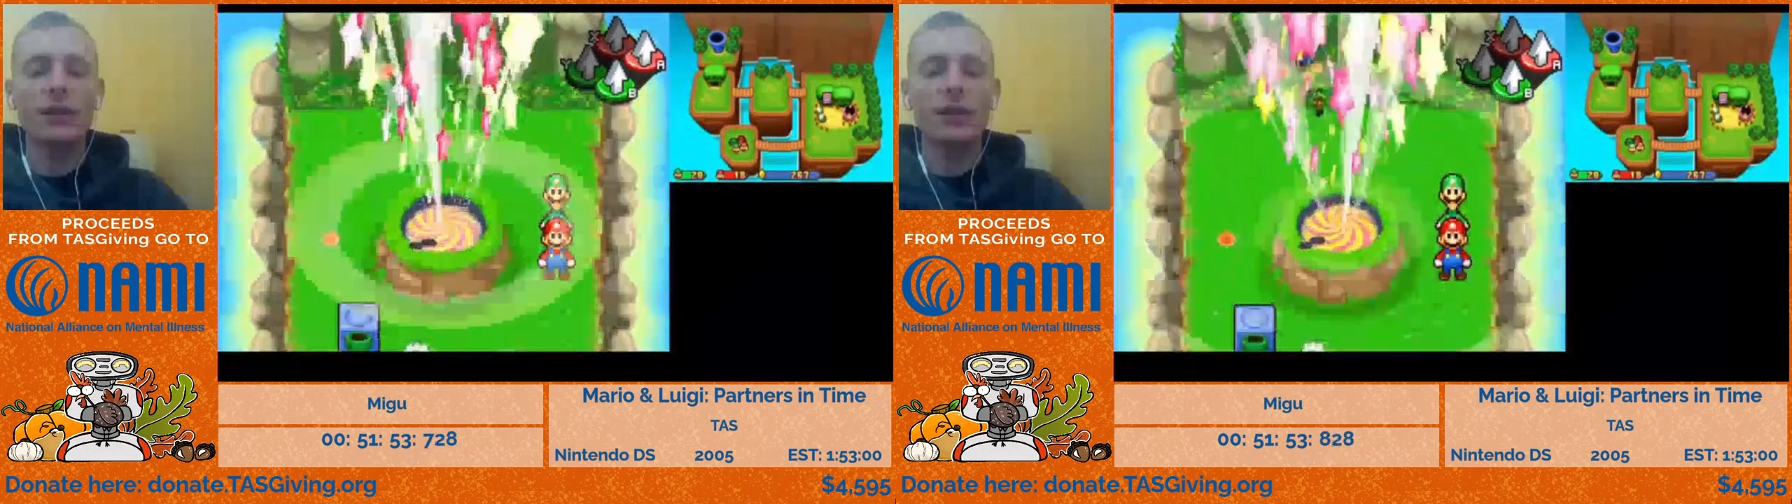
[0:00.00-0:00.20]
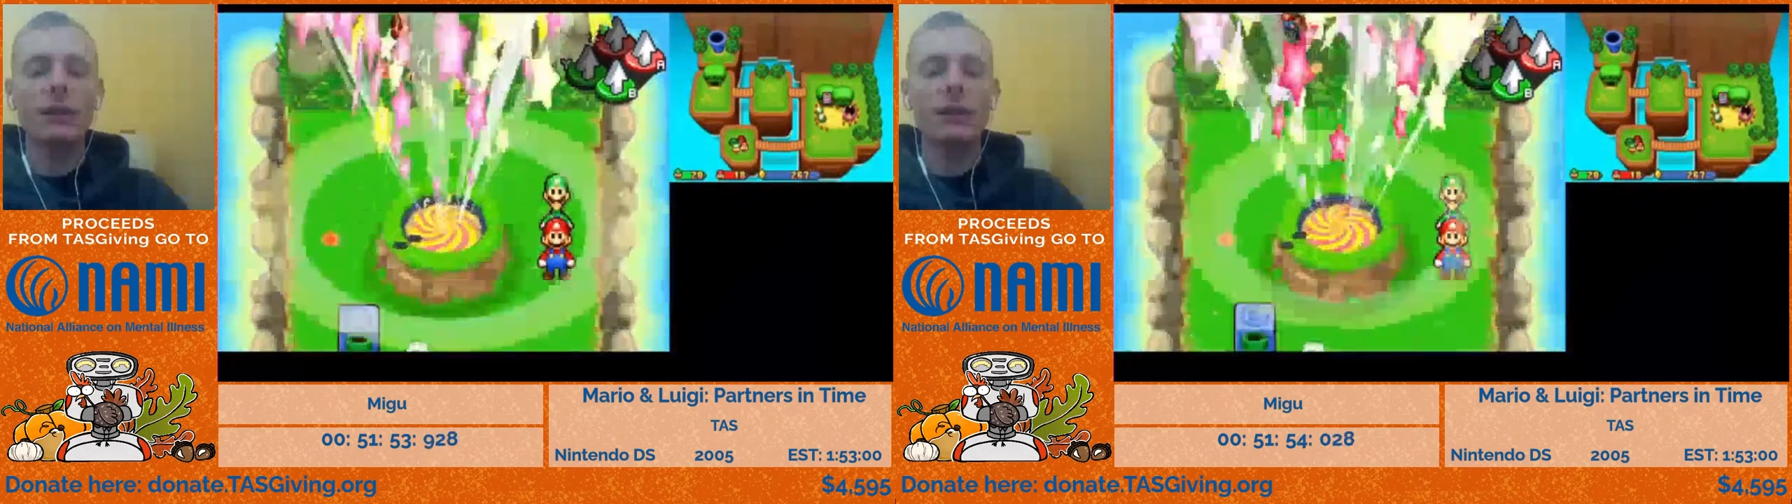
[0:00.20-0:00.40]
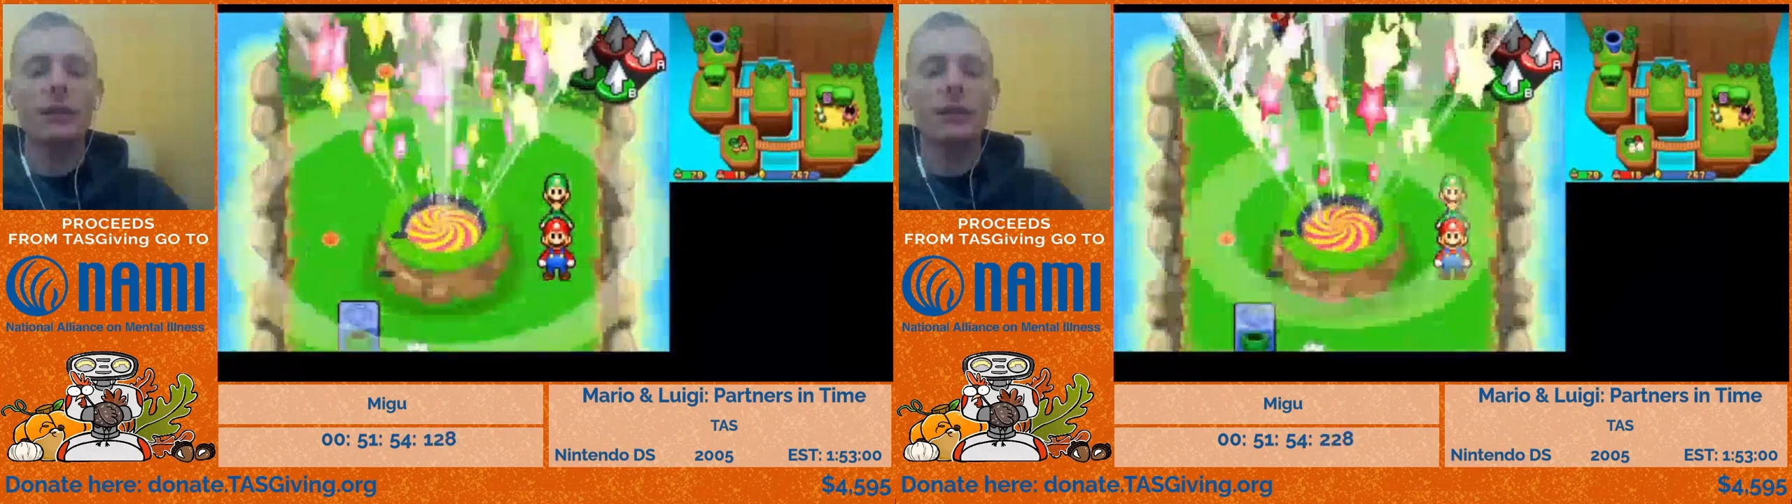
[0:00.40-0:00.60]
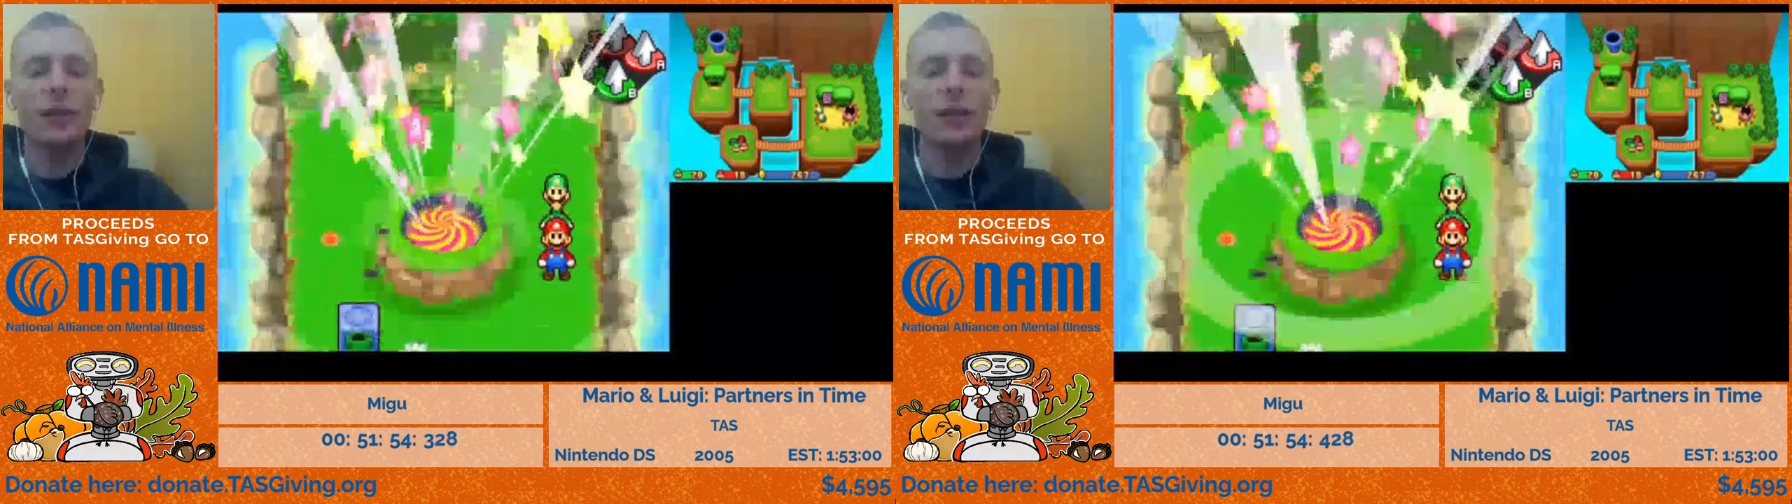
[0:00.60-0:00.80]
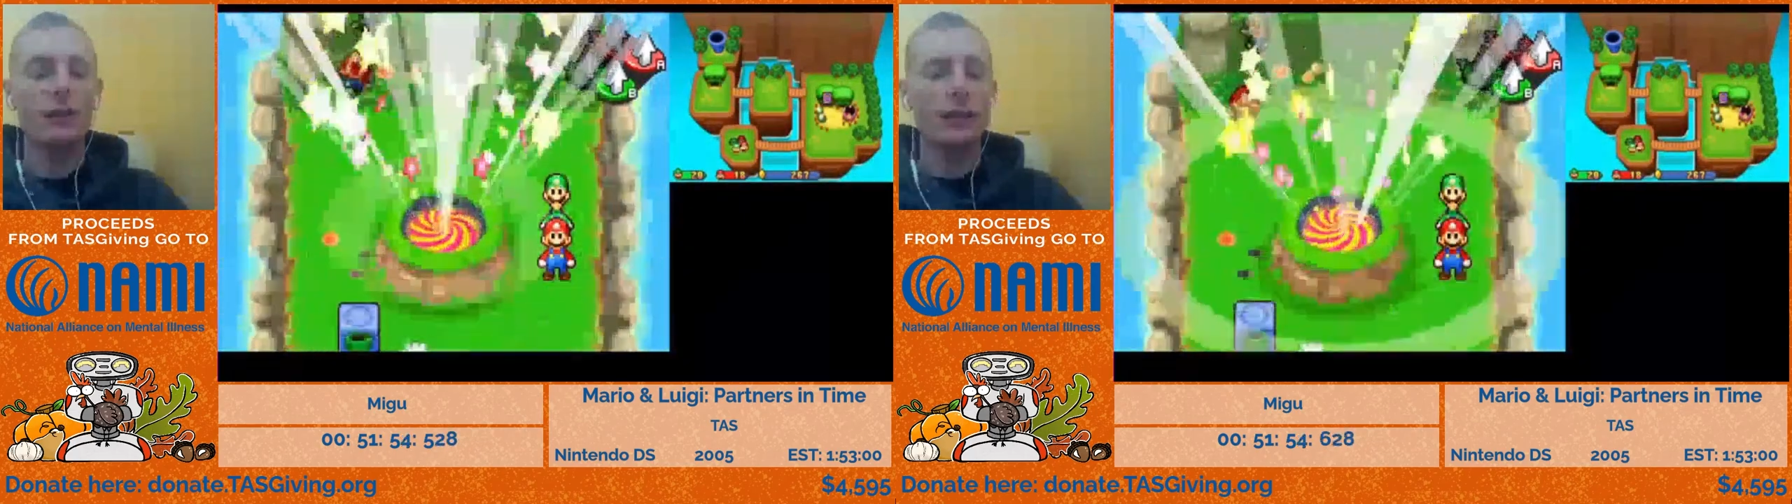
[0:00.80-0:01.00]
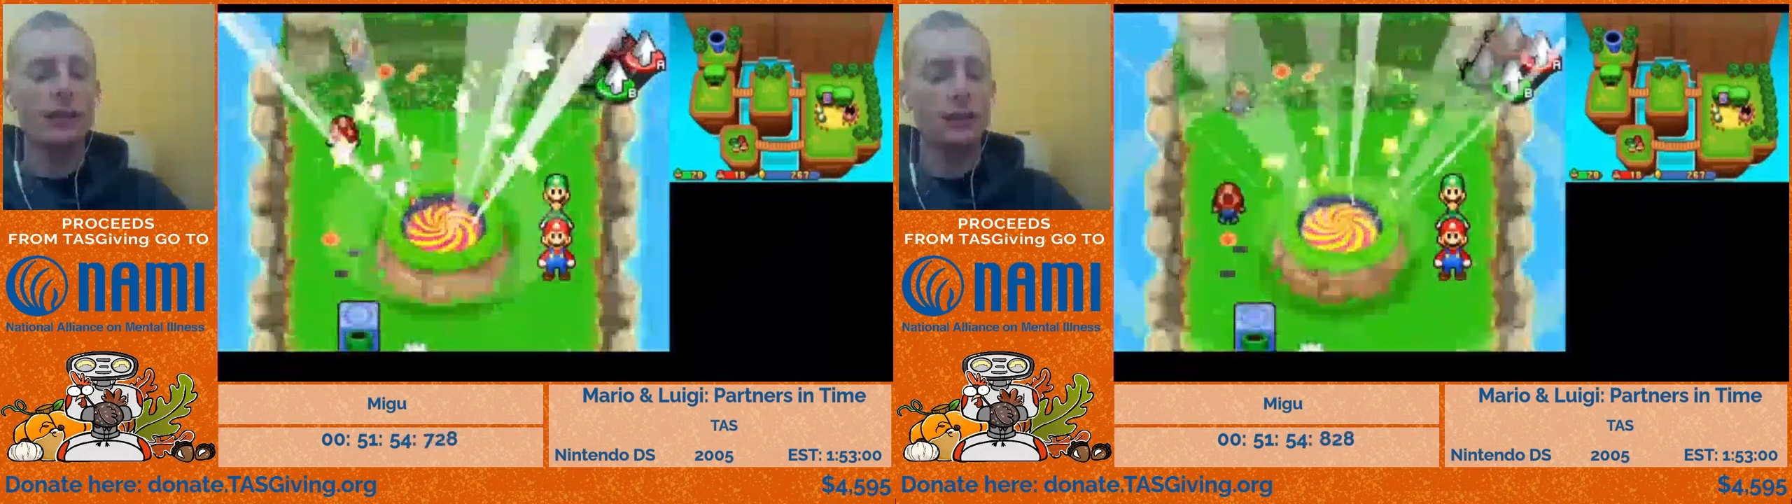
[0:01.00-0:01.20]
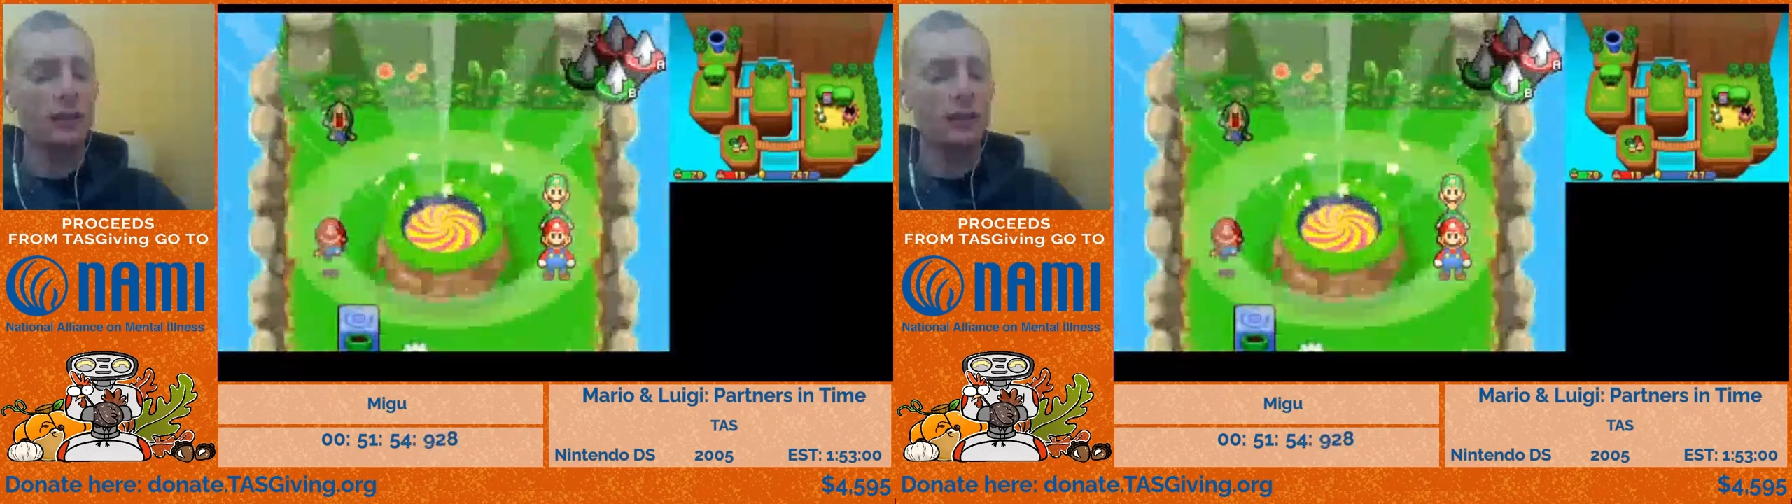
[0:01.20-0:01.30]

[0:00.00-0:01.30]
game, Yoshi's Island.